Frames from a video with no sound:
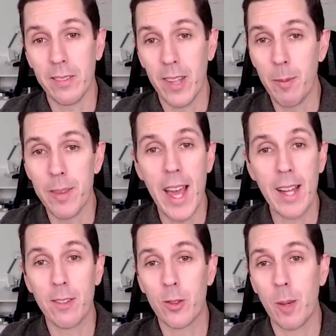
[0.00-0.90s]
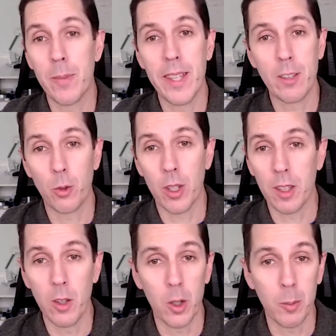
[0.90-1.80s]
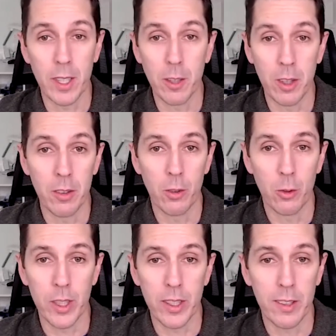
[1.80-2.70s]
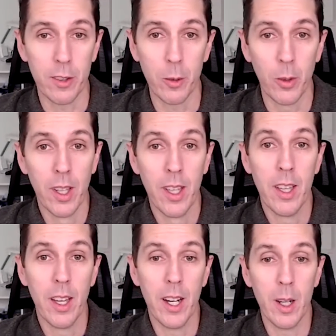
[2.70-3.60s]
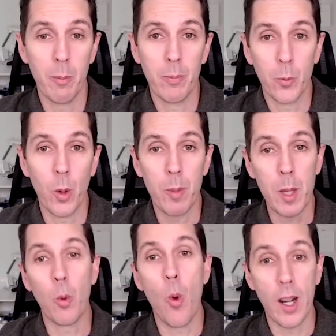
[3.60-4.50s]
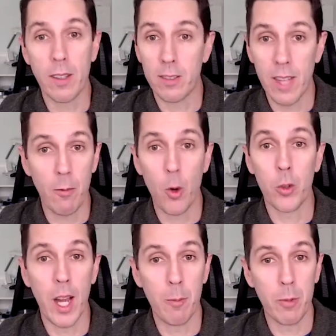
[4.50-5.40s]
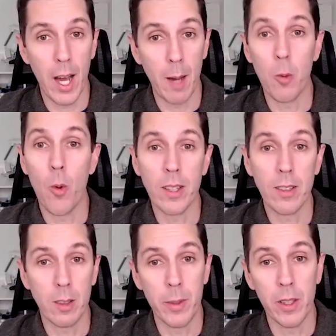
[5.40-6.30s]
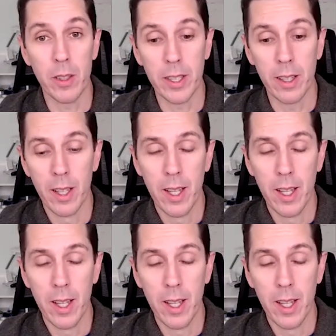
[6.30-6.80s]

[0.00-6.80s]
I mean, that's something that shrunk the locums industry to um, where people want just to have a full time job, they want stability.